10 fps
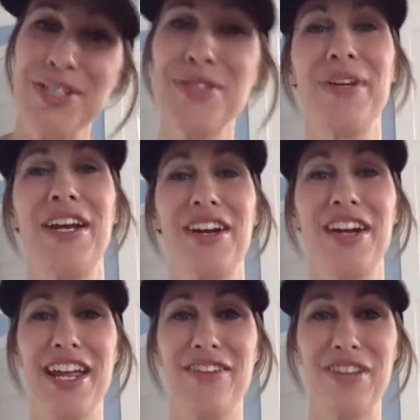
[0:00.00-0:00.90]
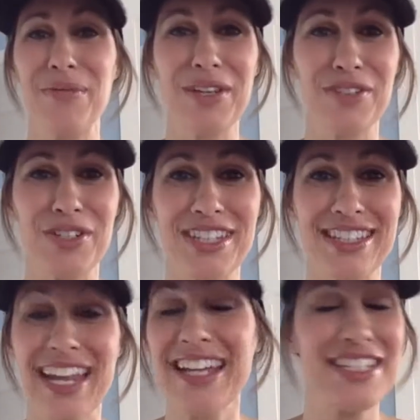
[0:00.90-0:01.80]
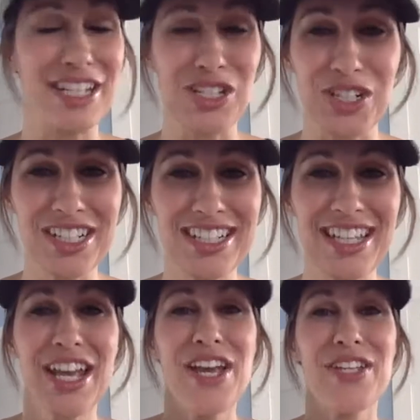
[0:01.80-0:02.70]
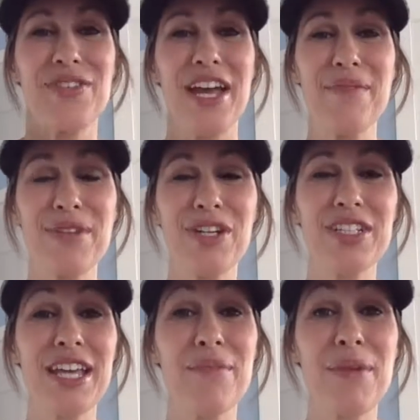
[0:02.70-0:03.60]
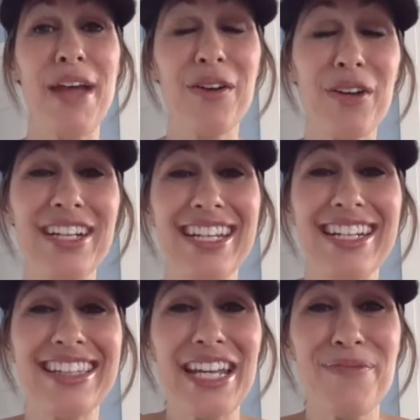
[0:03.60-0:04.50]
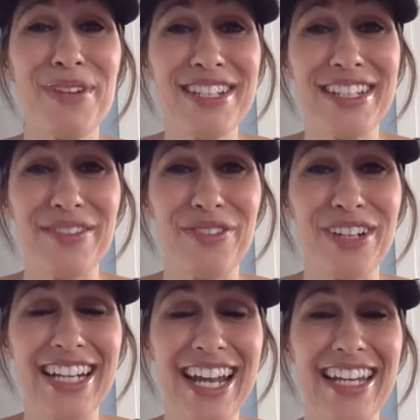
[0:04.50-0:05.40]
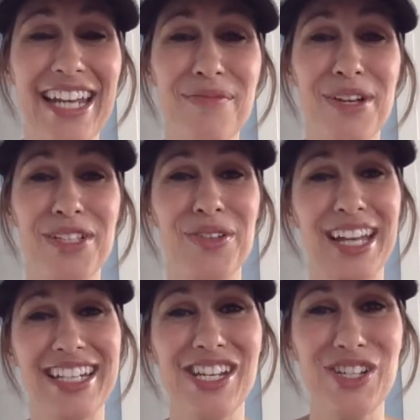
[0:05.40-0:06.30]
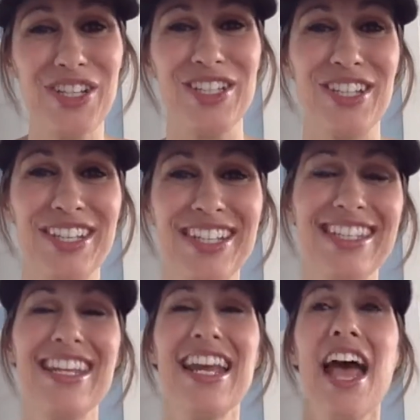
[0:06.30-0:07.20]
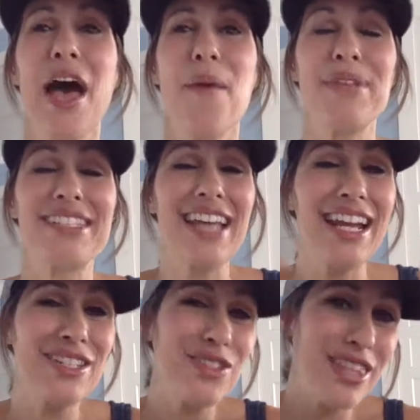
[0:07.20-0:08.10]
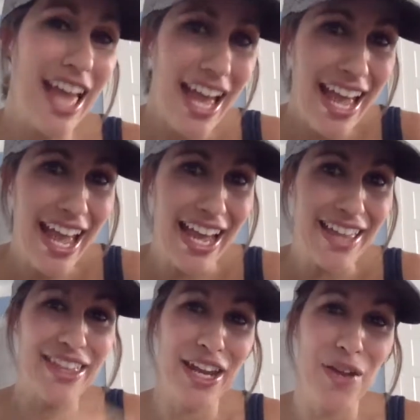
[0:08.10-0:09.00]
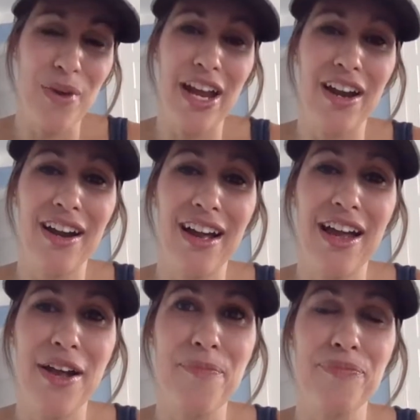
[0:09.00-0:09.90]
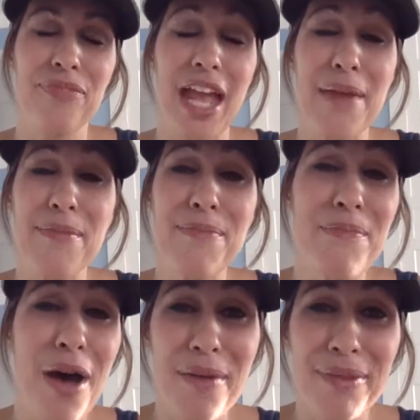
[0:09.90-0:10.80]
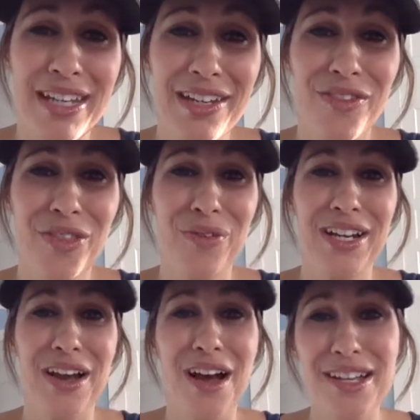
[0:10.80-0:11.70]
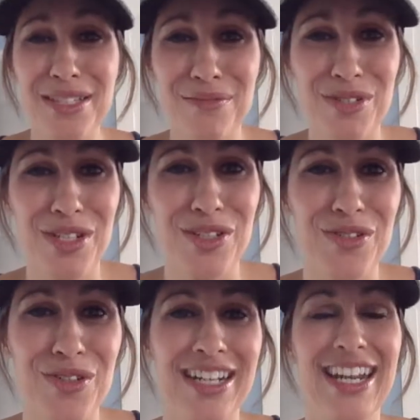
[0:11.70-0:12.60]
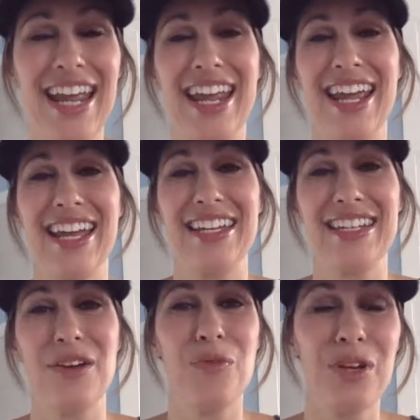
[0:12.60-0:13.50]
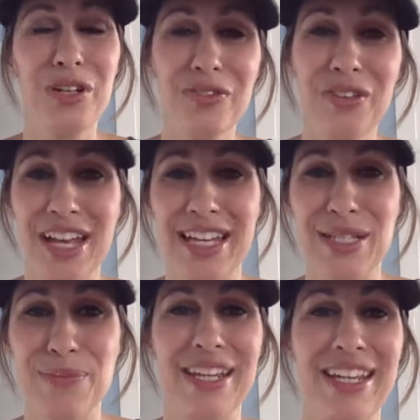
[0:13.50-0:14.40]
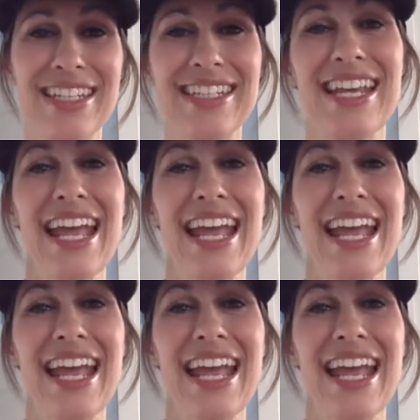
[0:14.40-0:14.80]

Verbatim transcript: nurse. We are a family of nurses and teachers. So I am a nurse and my background in labor and delivery, and I'm also a lactation consultant. Besides that hat that I wear, um, I'm a mommy of three awesome children and a wonderful husband.